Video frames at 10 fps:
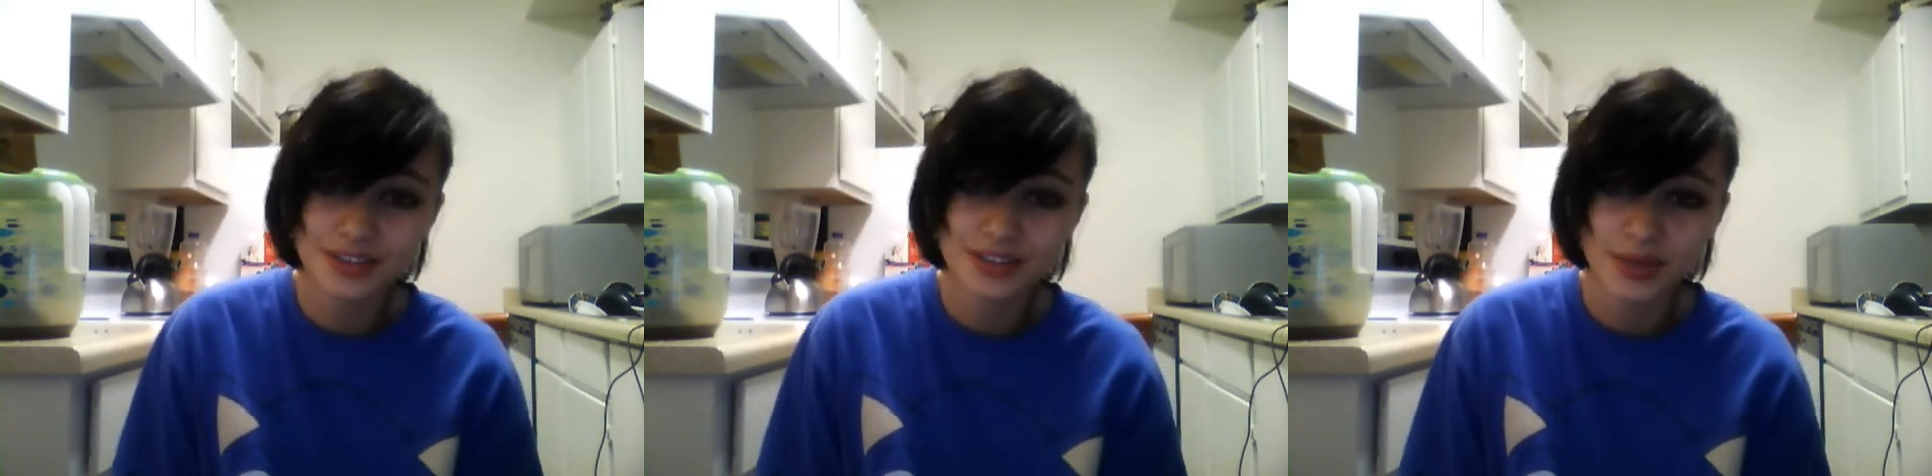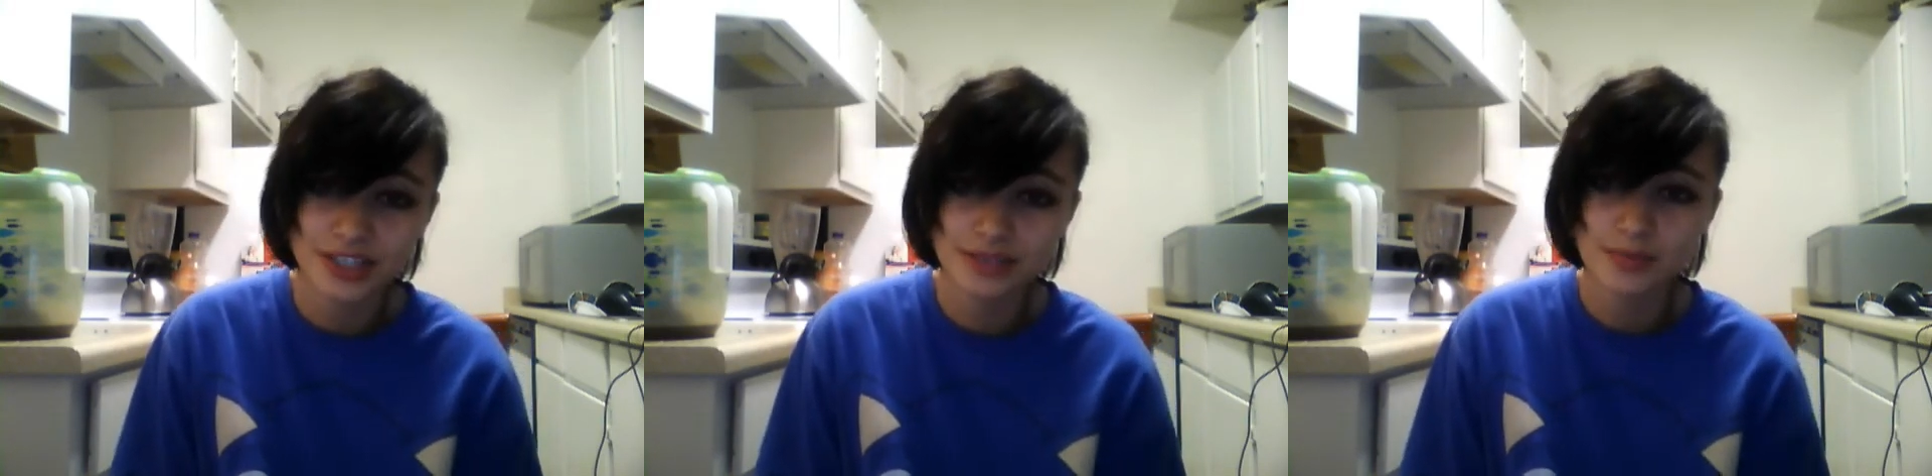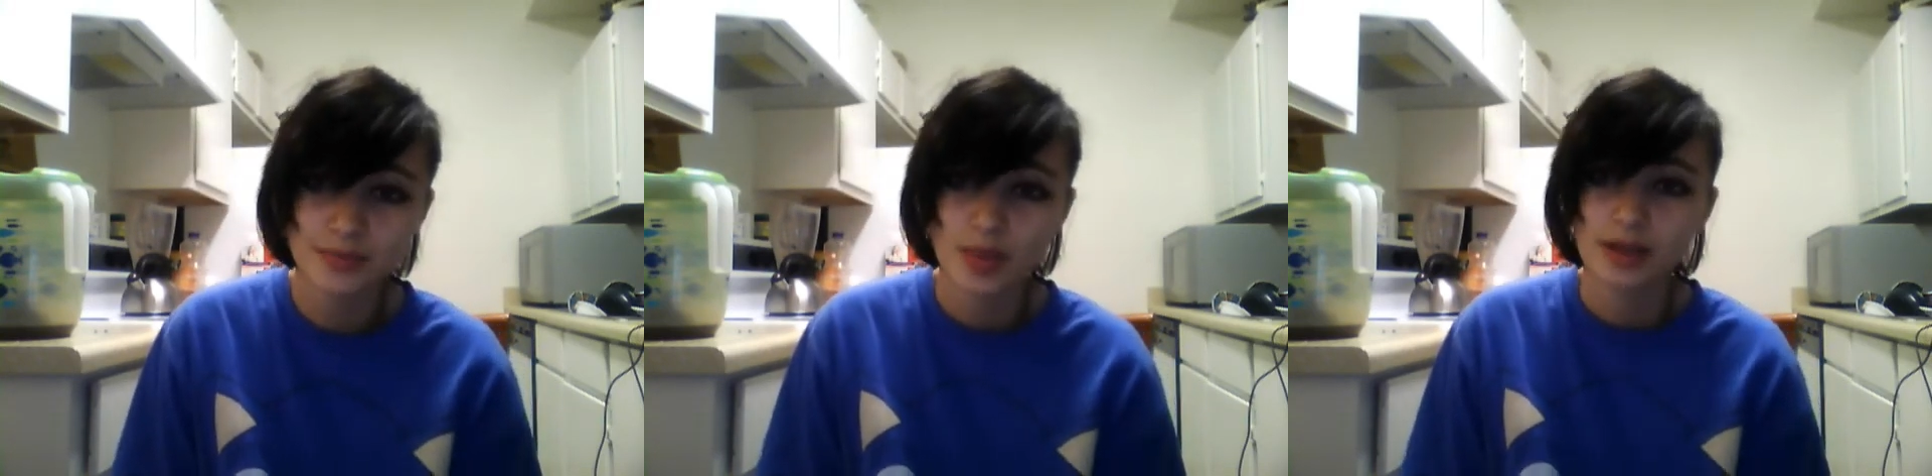
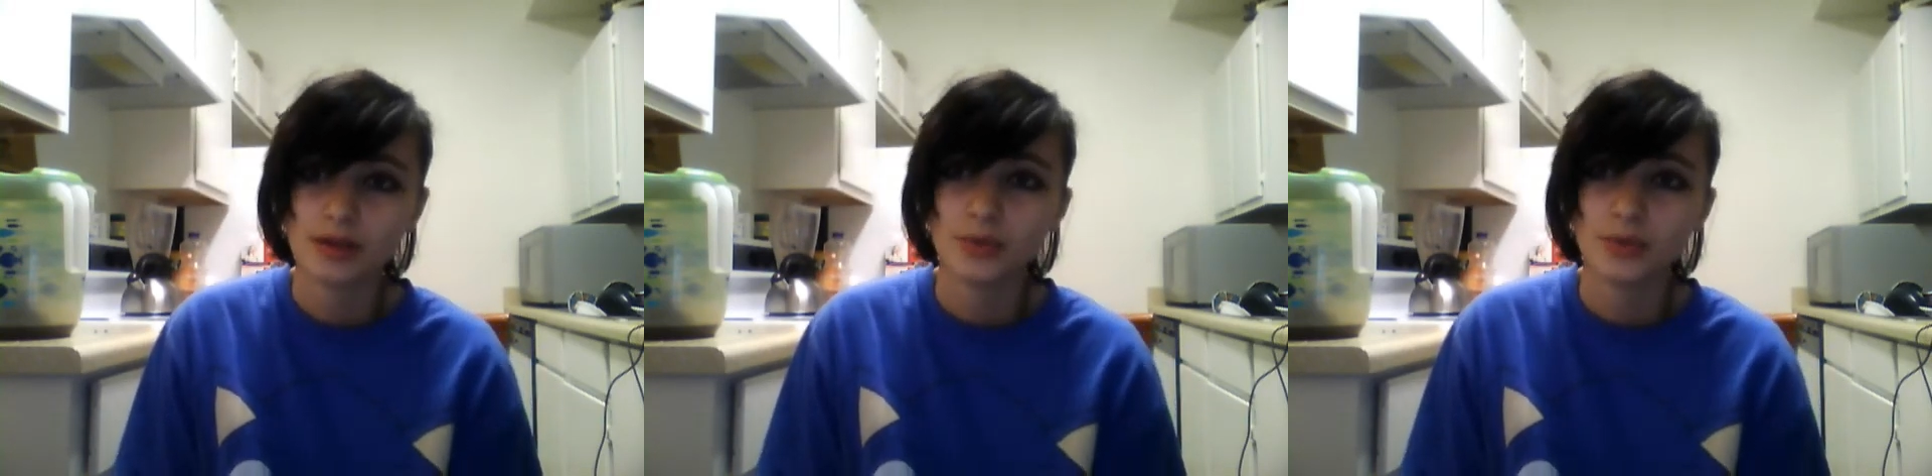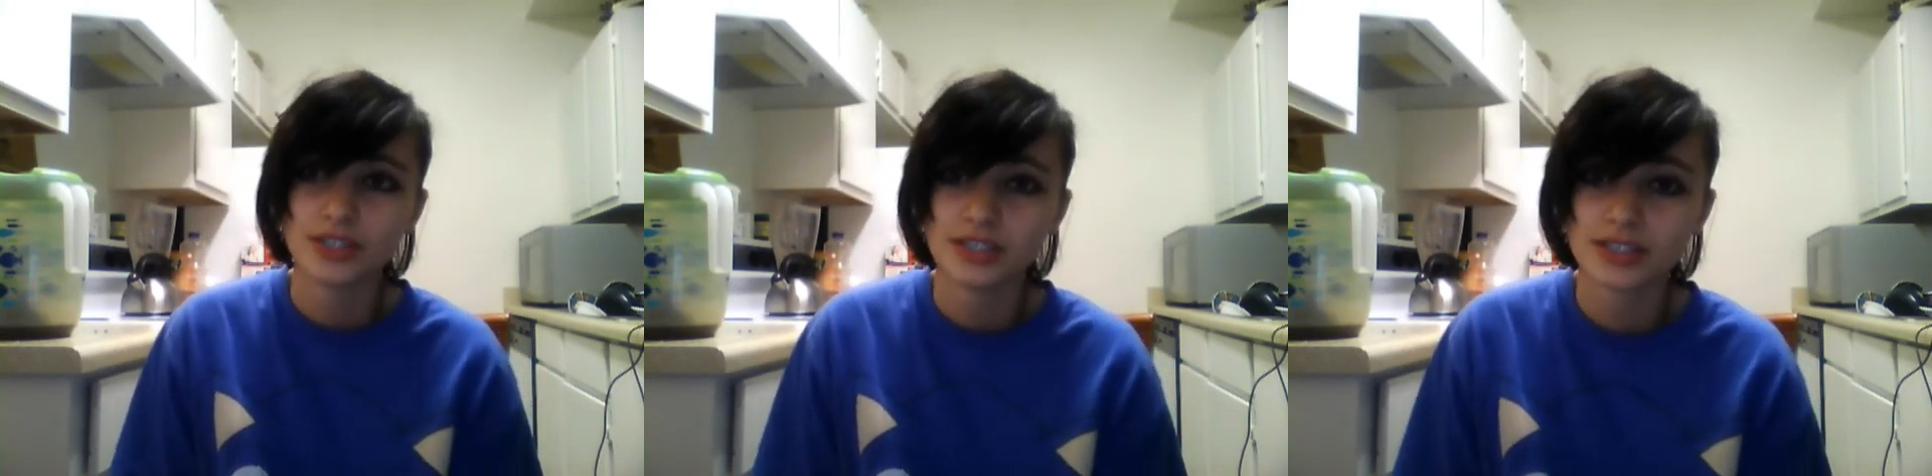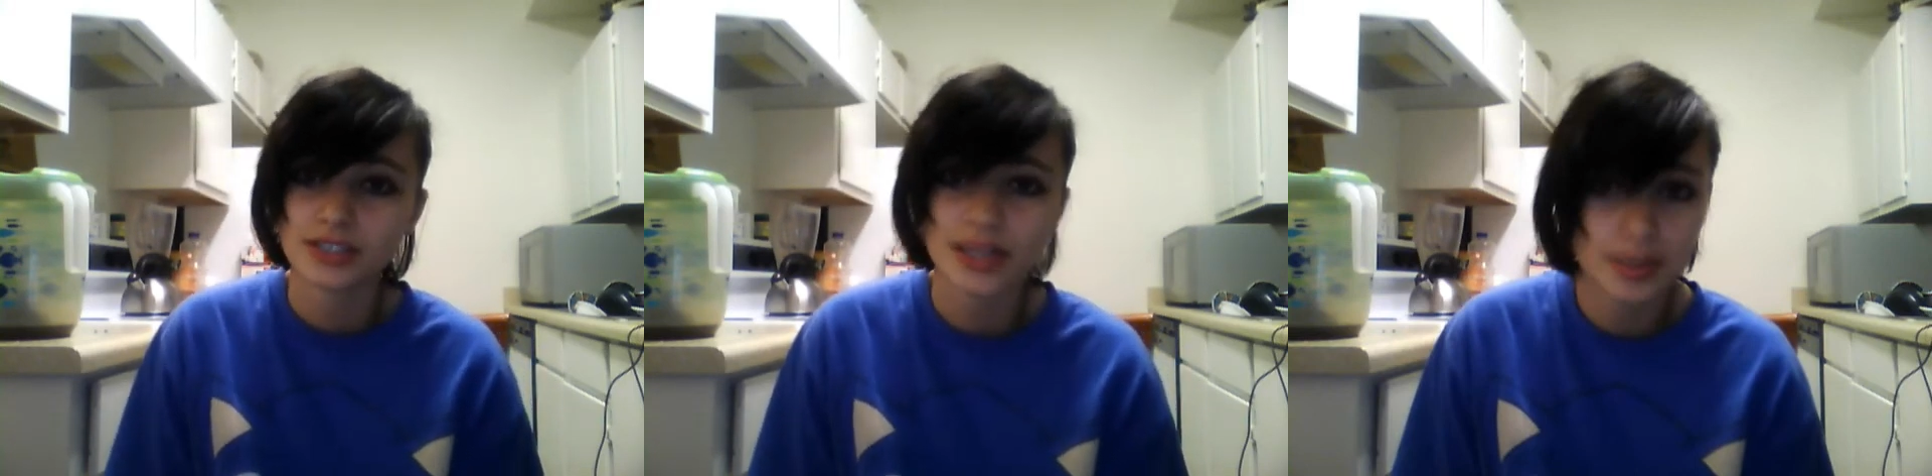situation, which
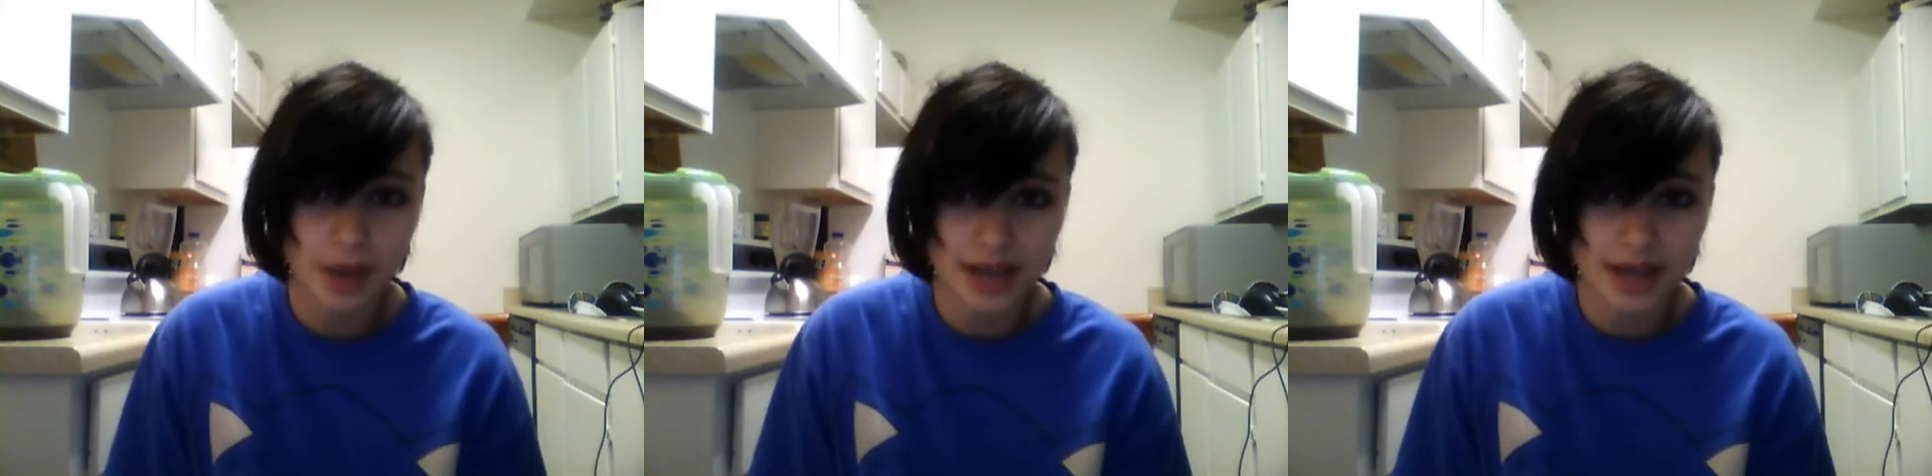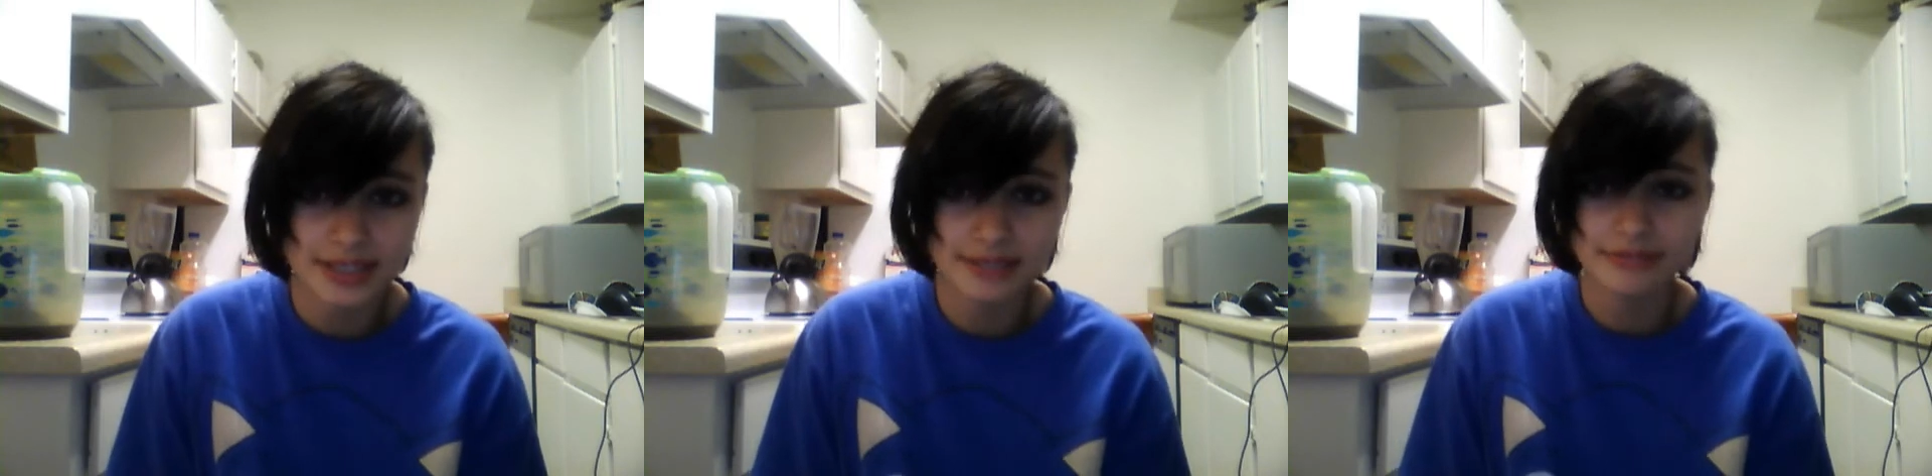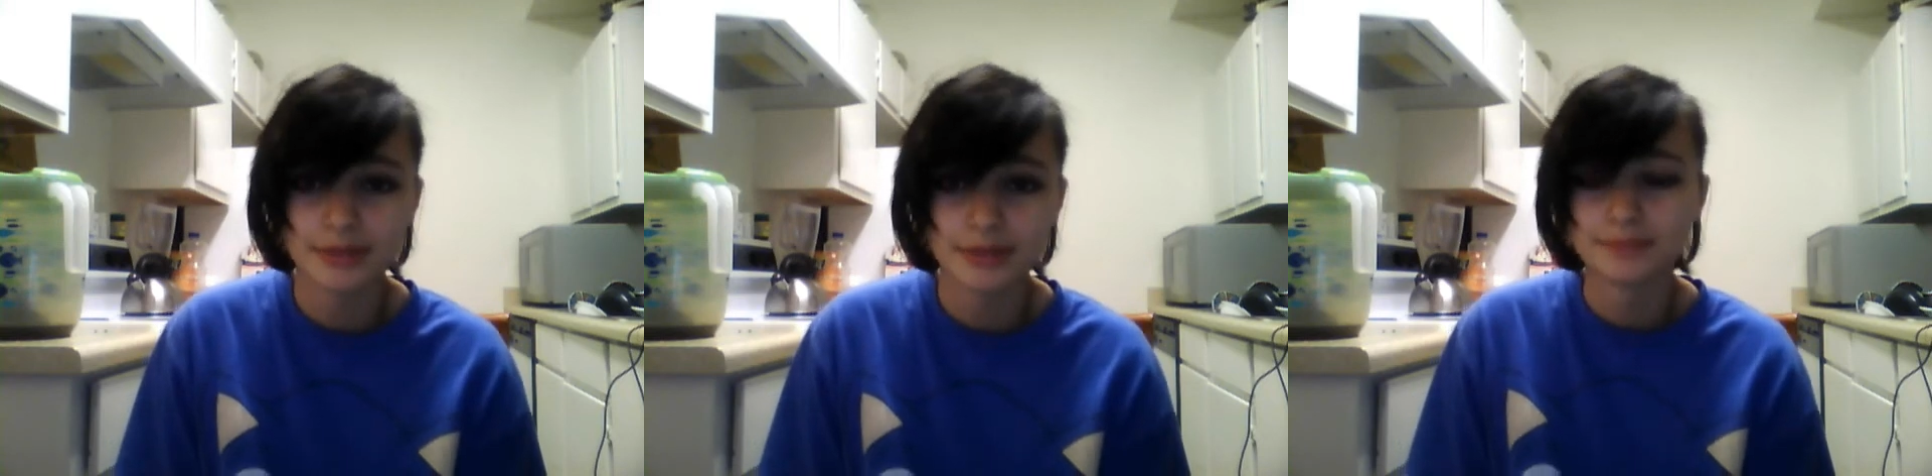is to think positive,